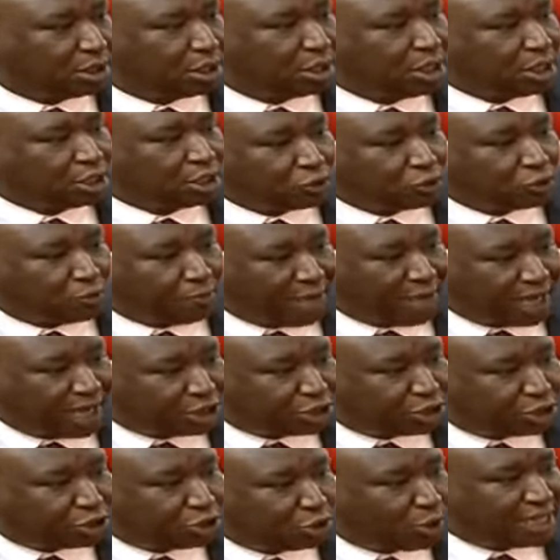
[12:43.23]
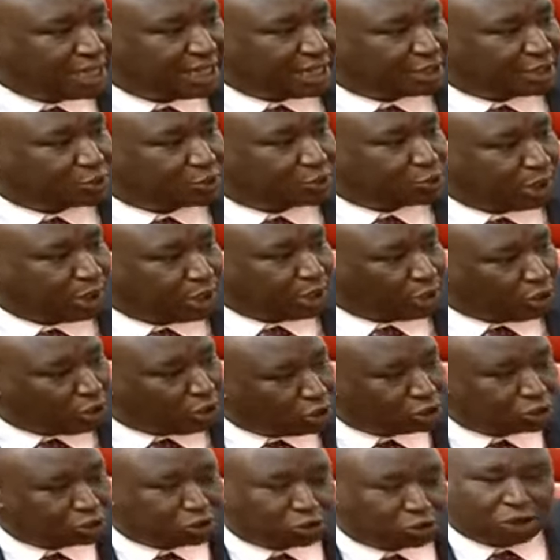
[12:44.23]
to make sure that we
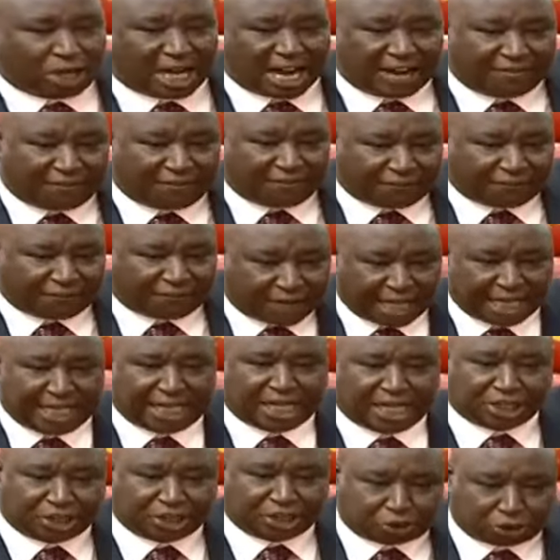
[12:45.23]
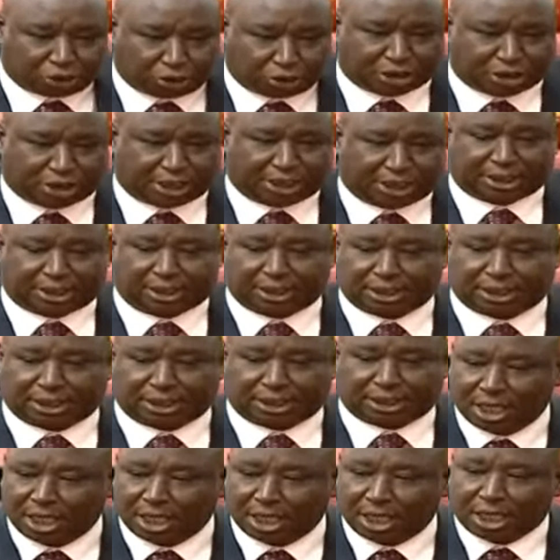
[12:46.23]
also avail resources
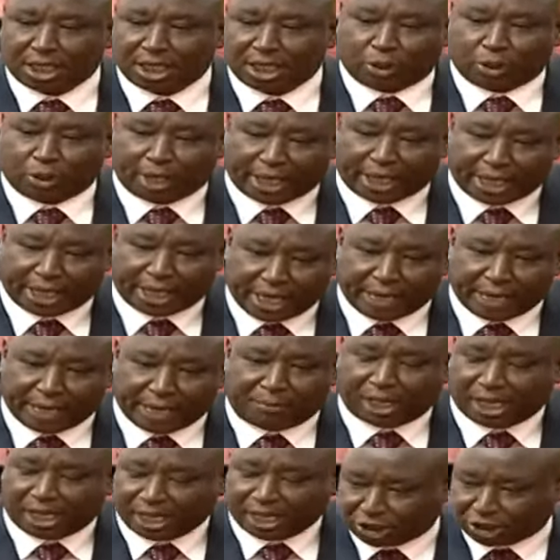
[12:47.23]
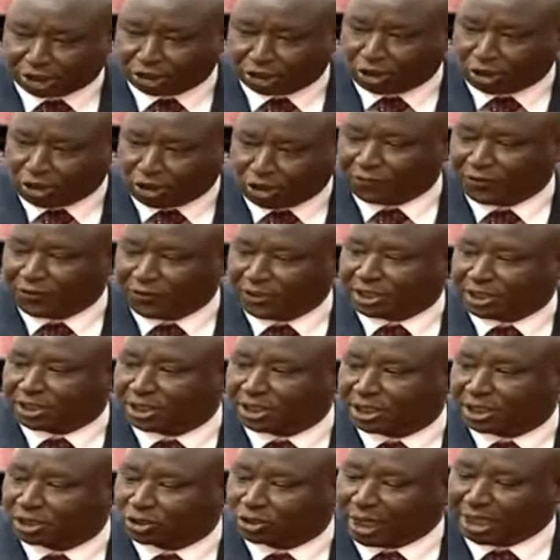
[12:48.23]
to enable his
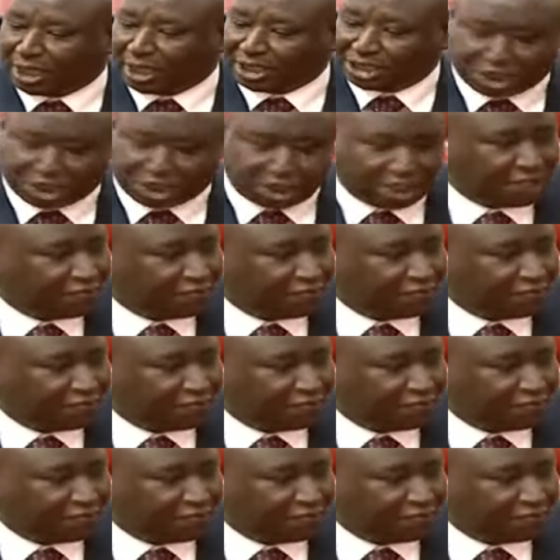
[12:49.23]
office to achieve.